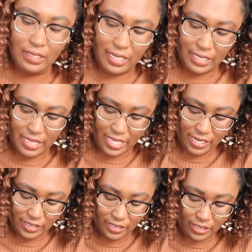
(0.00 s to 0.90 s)
like
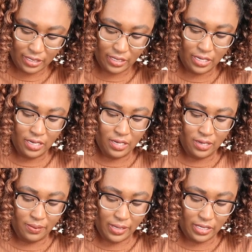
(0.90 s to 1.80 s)
this,
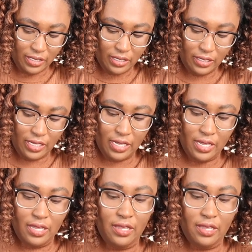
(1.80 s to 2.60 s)
basically.